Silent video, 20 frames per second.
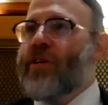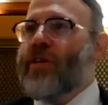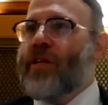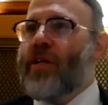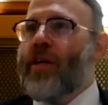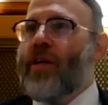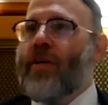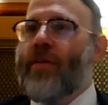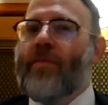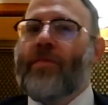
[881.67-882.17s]

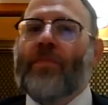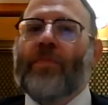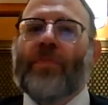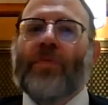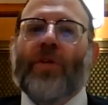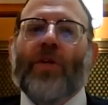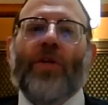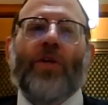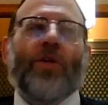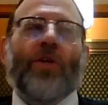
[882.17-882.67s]
sukkah.
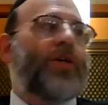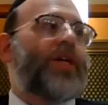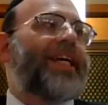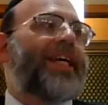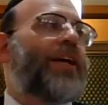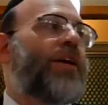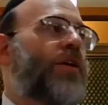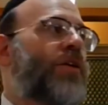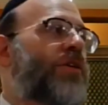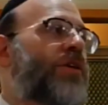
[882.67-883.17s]

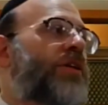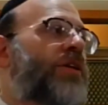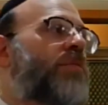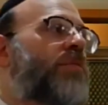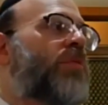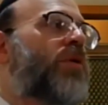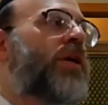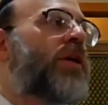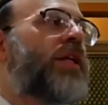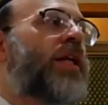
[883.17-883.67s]
He holds,
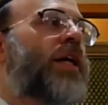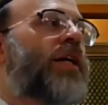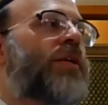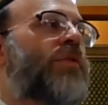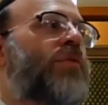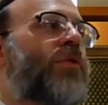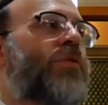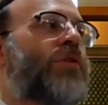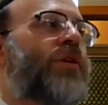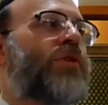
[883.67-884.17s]
good morning,
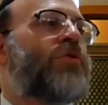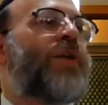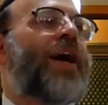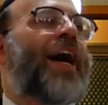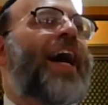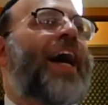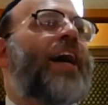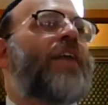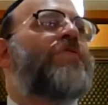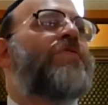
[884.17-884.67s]
Dr. Rosen, you
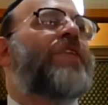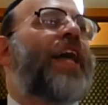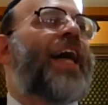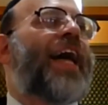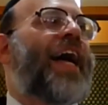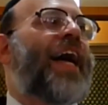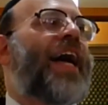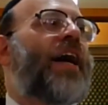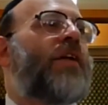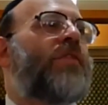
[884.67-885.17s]
have to
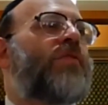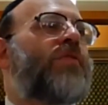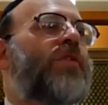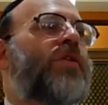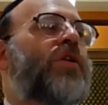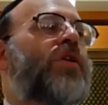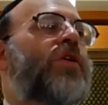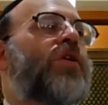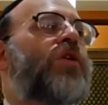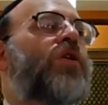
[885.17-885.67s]
have
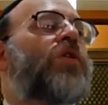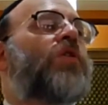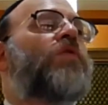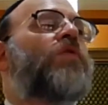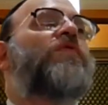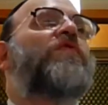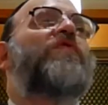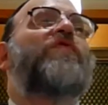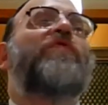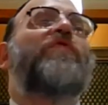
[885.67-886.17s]

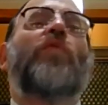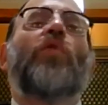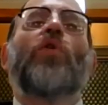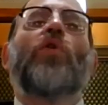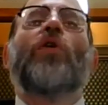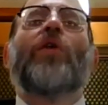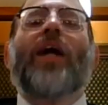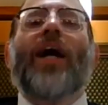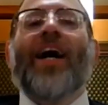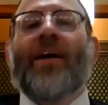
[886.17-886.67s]

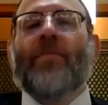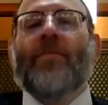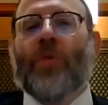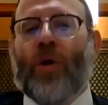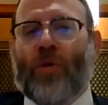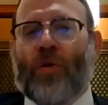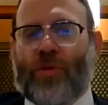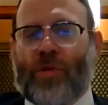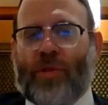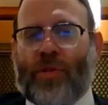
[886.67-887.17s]
4
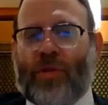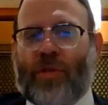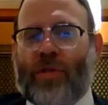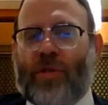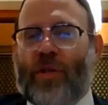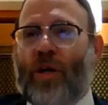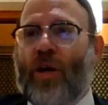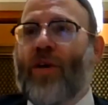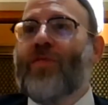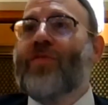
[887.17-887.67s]
amot
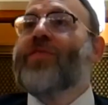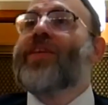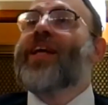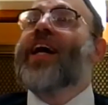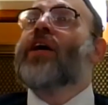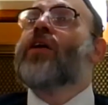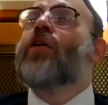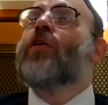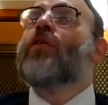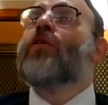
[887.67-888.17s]
of
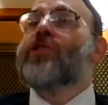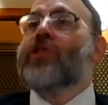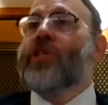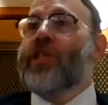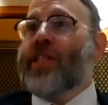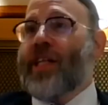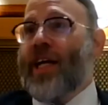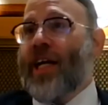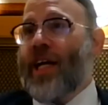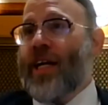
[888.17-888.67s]
not
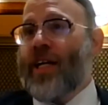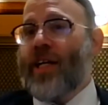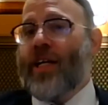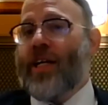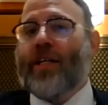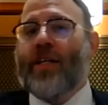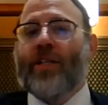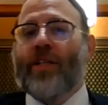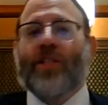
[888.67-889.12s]
kosher schach